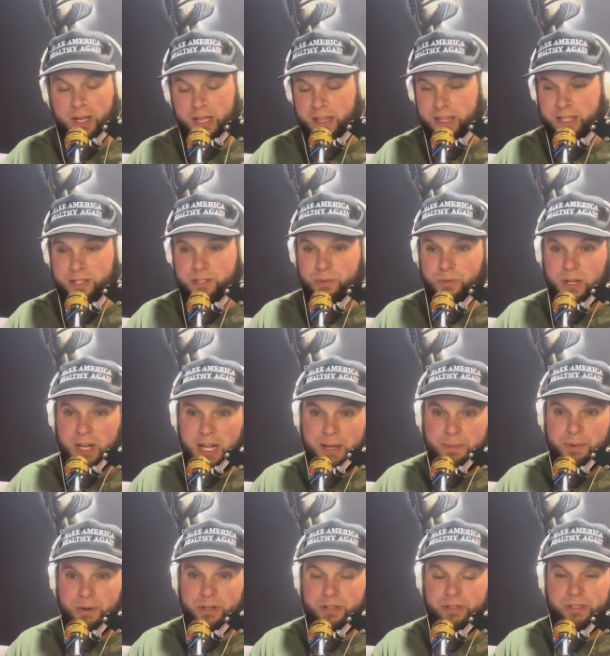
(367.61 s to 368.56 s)
this one i
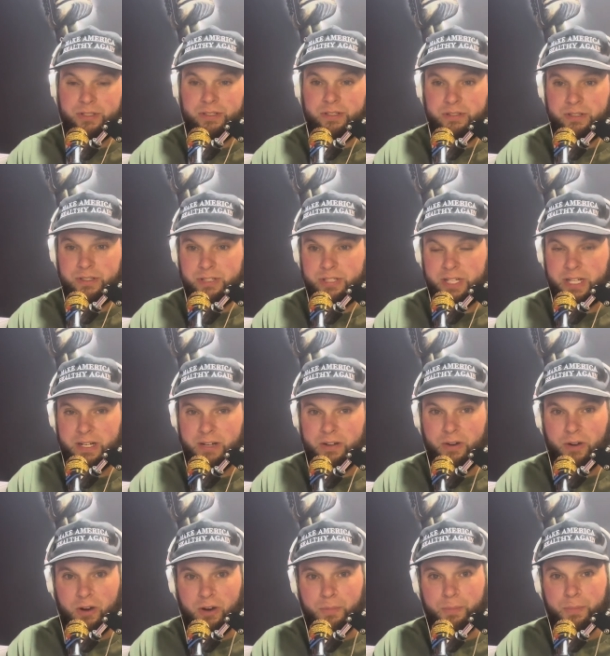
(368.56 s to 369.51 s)
personally don't understand at
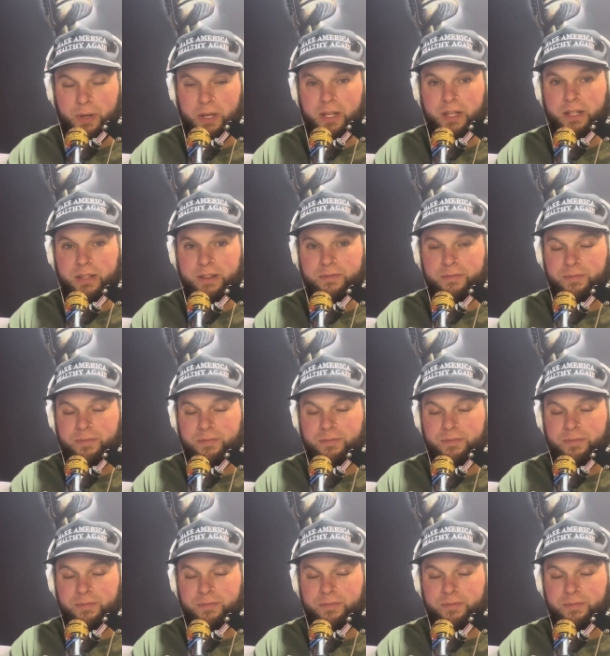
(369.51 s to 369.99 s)
all but